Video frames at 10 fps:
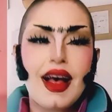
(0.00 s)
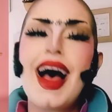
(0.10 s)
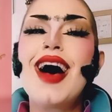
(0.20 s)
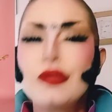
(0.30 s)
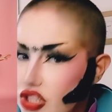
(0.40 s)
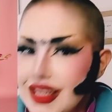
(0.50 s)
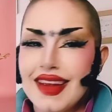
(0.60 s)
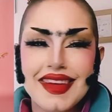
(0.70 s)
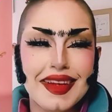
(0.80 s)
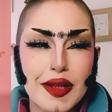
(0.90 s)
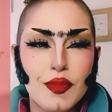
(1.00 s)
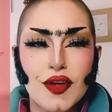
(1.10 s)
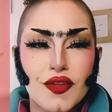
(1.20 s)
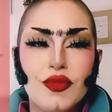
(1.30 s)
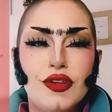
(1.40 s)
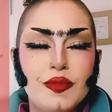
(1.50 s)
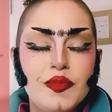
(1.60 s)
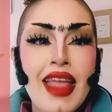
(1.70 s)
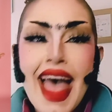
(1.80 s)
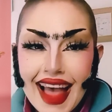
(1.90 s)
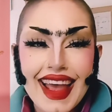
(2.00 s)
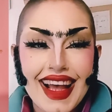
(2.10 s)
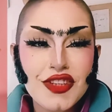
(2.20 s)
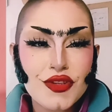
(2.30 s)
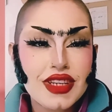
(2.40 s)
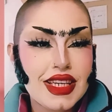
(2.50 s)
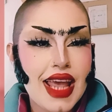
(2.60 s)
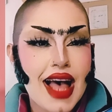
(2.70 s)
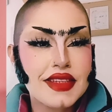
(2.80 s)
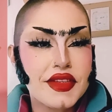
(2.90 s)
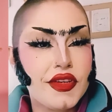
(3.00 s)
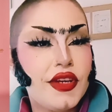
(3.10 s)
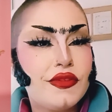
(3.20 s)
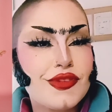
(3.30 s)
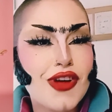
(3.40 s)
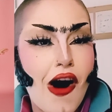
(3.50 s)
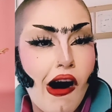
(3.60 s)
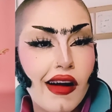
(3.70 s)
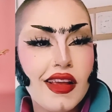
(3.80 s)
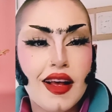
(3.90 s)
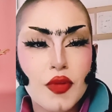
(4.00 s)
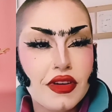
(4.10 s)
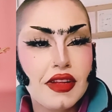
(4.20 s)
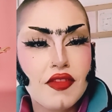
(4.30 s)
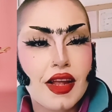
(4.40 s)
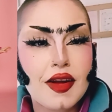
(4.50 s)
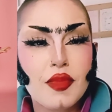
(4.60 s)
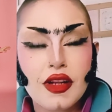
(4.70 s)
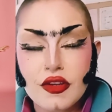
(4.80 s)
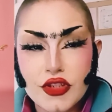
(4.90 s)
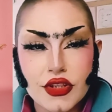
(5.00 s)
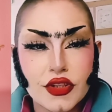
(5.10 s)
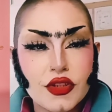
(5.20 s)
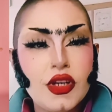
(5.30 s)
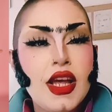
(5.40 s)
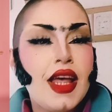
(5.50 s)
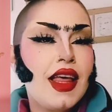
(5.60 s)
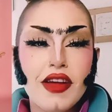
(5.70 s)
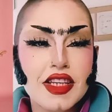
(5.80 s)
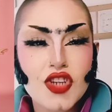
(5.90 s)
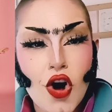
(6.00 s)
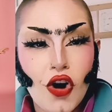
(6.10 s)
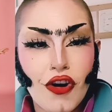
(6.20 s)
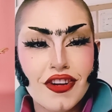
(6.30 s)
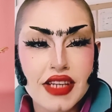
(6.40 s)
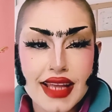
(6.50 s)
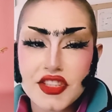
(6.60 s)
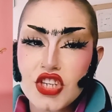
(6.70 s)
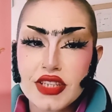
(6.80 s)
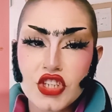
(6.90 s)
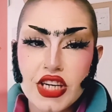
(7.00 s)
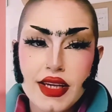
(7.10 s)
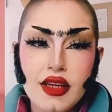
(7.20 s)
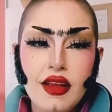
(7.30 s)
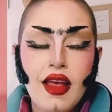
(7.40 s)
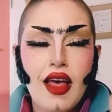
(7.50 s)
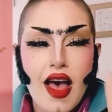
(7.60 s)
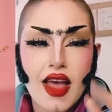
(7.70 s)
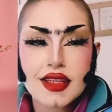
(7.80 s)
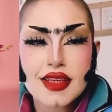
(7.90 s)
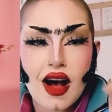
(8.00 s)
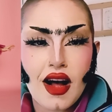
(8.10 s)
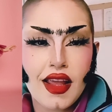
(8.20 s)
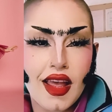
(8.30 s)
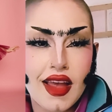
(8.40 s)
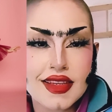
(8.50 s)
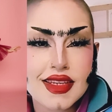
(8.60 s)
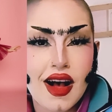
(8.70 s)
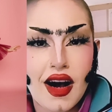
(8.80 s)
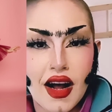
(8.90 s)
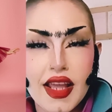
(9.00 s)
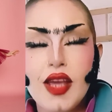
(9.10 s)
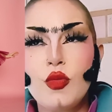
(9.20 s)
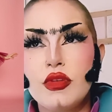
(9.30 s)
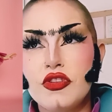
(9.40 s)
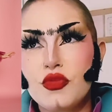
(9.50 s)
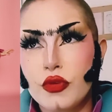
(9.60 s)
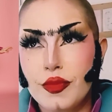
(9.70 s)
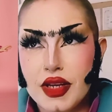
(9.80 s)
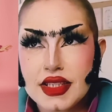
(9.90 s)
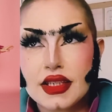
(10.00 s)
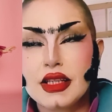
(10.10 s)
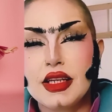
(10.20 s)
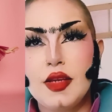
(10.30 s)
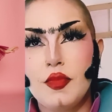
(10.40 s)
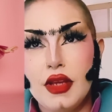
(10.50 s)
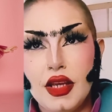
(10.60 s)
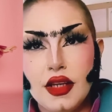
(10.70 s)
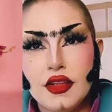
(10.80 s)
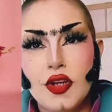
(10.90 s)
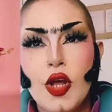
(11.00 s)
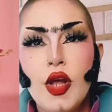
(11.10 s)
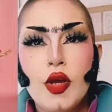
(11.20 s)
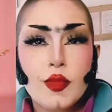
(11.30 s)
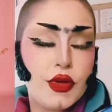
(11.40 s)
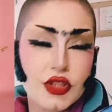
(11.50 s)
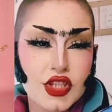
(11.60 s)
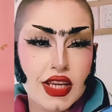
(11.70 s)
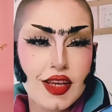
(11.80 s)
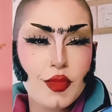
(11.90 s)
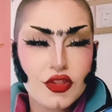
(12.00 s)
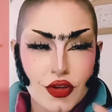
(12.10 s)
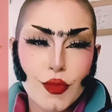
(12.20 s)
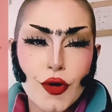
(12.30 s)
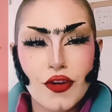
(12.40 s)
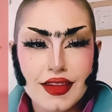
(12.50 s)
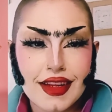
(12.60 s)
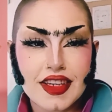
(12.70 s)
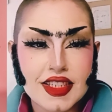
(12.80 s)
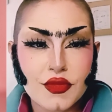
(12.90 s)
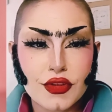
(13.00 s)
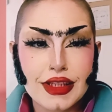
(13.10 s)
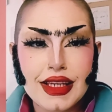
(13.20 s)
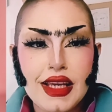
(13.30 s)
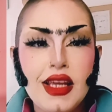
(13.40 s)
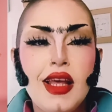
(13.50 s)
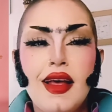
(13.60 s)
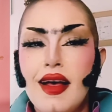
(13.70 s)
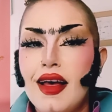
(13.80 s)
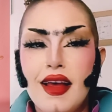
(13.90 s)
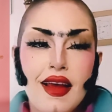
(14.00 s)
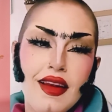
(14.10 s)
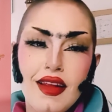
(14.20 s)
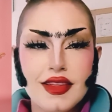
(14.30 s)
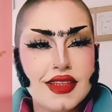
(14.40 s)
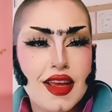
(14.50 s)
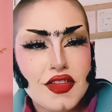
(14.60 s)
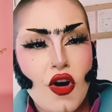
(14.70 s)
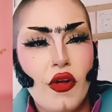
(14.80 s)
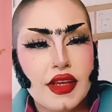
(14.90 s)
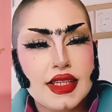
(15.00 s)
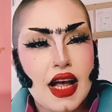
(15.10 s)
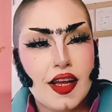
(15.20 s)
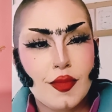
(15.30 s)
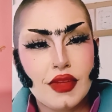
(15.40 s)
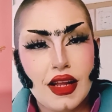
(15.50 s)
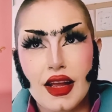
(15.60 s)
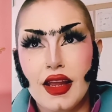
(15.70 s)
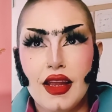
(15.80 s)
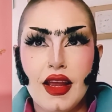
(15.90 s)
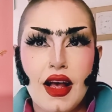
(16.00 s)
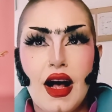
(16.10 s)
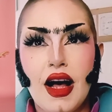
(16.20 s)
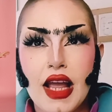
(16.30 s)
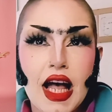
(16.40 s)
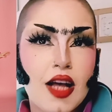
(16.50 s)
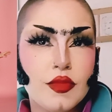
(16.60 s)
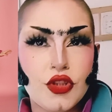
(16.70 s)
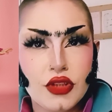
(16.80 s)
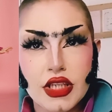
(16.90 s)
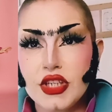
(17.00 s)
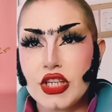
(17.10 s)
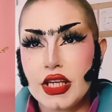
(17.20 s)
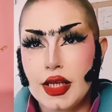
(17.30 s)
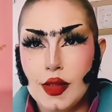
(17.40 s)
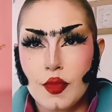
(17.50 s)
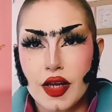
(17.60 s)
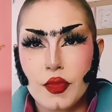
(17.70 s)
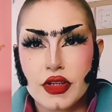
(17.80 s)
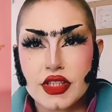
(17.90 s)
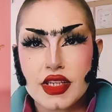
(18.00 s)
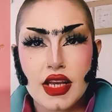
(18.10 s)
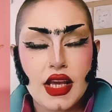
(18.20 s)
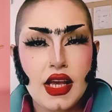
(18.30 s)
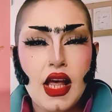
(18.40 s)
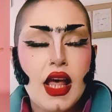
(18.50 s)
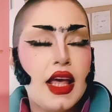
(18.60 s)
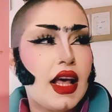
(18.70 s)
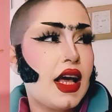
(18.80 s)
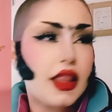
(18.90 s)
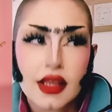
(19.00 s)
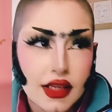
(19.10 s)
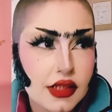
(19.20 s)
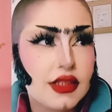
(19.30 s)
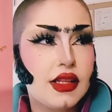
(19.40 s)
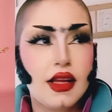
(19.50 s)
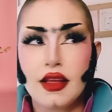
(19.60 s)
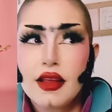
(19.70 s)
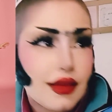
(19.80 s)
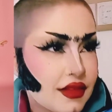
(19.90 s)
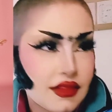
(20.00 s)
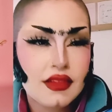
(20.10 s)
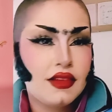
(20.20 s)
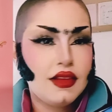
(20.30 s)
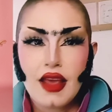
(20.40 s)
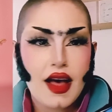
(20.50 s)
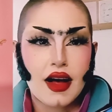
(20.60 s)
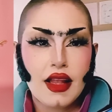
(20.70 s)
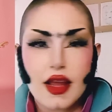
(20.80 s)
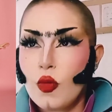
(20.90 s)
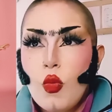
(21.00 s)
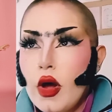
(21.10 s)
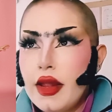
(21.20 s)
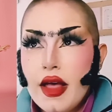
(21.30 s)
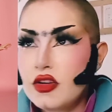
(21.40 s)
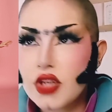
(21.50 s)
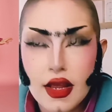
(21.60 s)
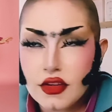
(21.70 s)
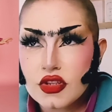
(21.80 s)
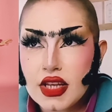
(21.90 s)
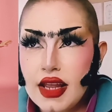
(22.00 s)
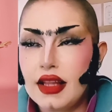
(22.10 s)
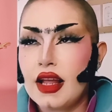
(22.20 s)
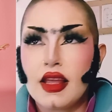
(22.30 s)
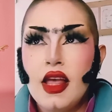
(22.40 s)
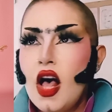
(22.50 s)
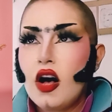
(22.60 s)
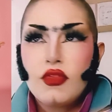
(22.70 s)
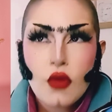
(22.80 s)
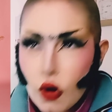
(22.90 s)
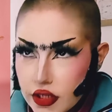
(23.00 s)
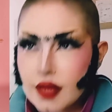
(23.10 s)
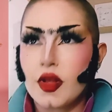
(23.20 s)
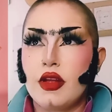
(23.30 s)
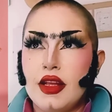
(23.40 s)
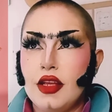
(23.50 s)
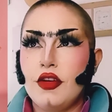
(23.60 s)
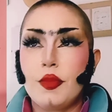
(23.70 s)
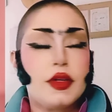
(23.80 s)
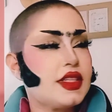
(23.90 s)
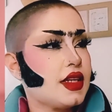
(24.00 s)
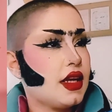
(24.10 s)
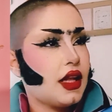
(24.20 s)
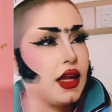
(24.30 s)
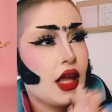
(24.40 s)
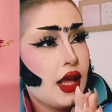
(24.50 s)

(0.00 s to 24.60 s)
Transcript: outstandingly beautiful. And Judy G has a new song. I'm gonna leave that down below too. It's called Chichi, Xixi, which would basically mean pussy, but she wrote it like differently, and it says all the time like, I am Judy G, eat my pussy. I think it's like, yeah, like what else can you say? Like, of course I'm gonna eat your pussy. Like,